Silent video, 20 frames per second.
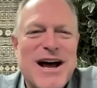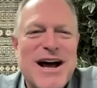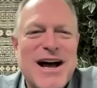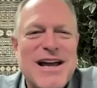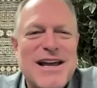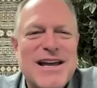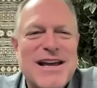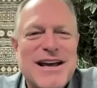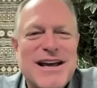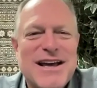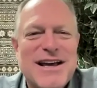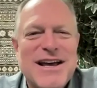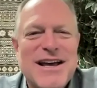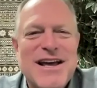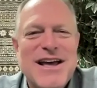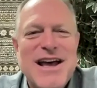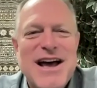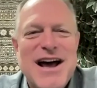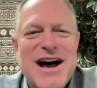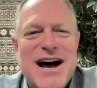I
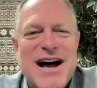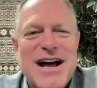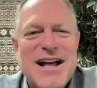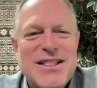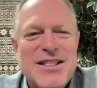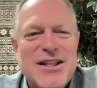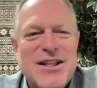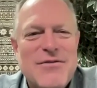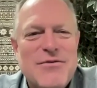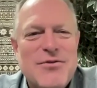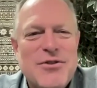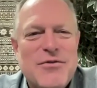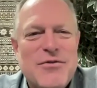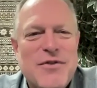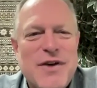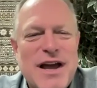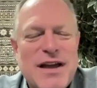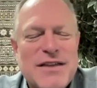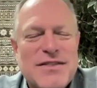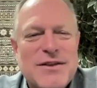love the
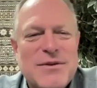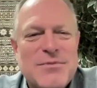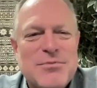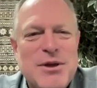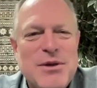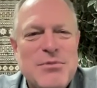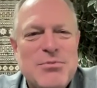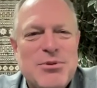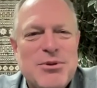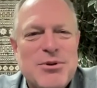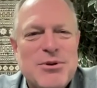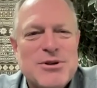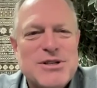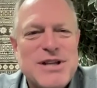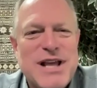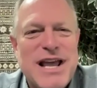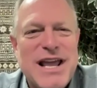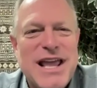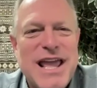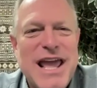fact that people are
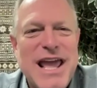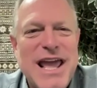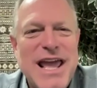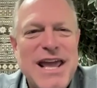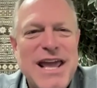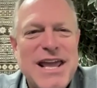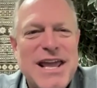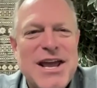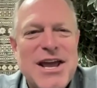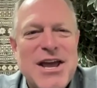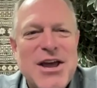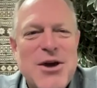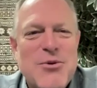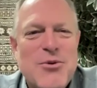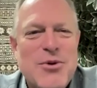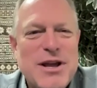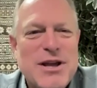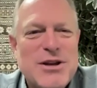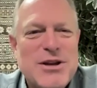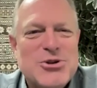saying, "Hey,
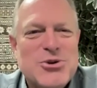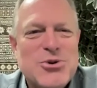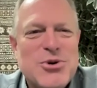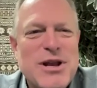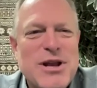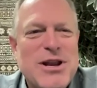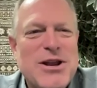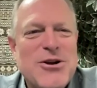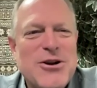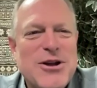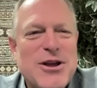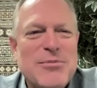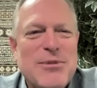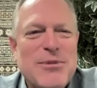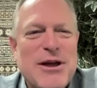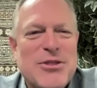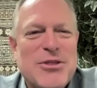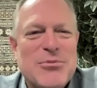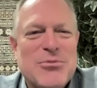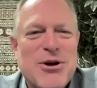we enjoyed hearing
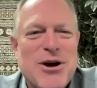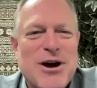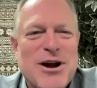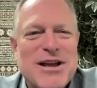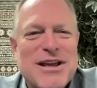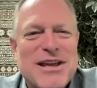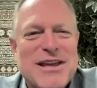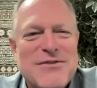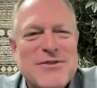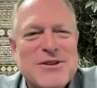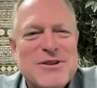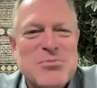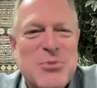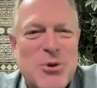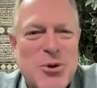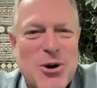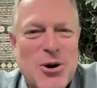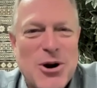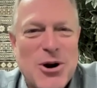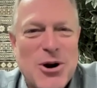about the product. Give us
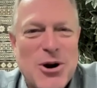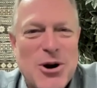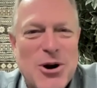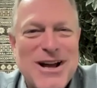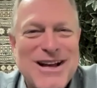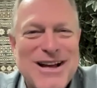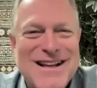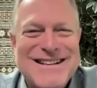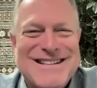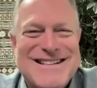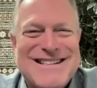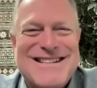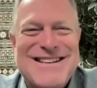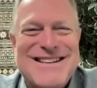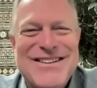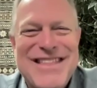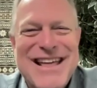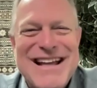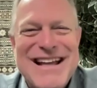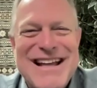more." So
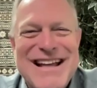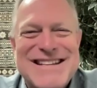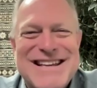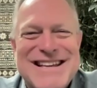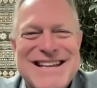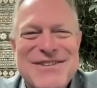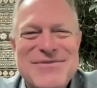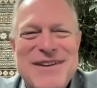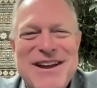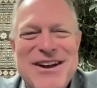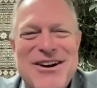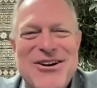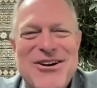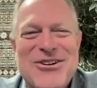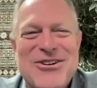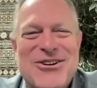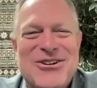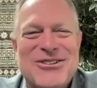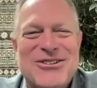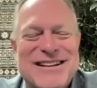that's going to be our
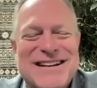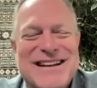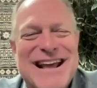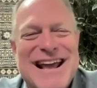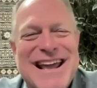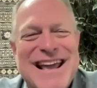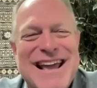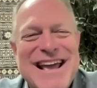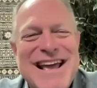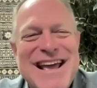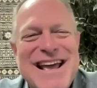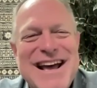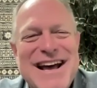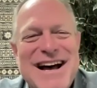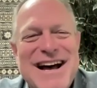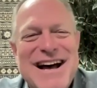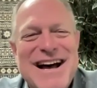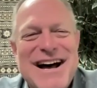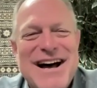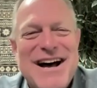goal today.
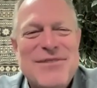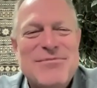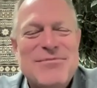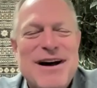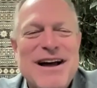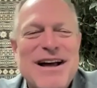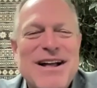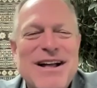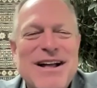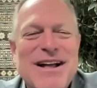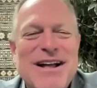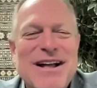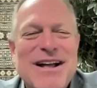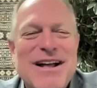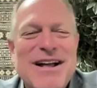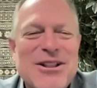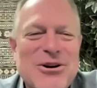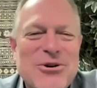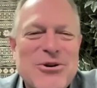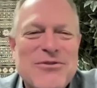Hello,
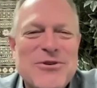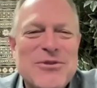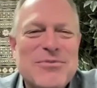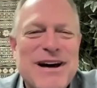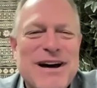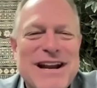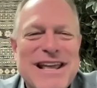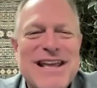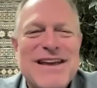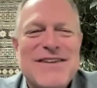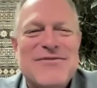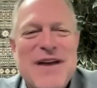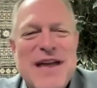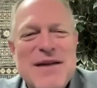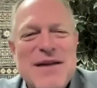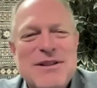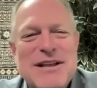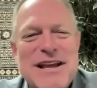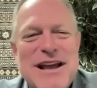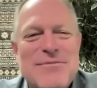everybody, family.
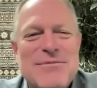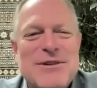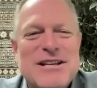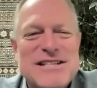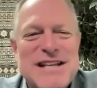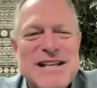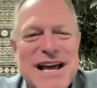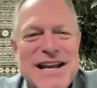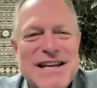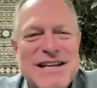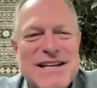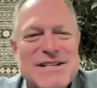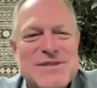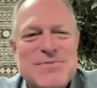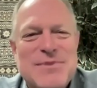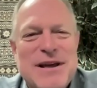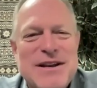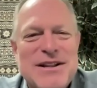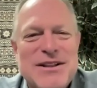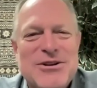I'm excited to spend
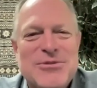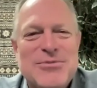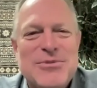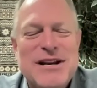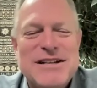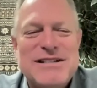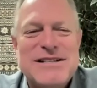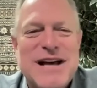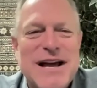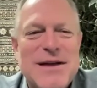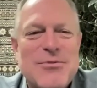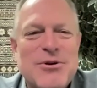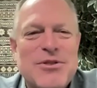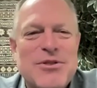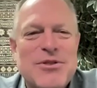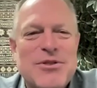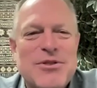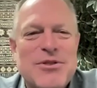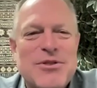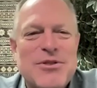a little bit of time with
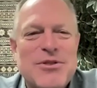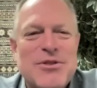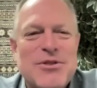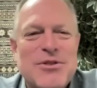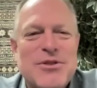you.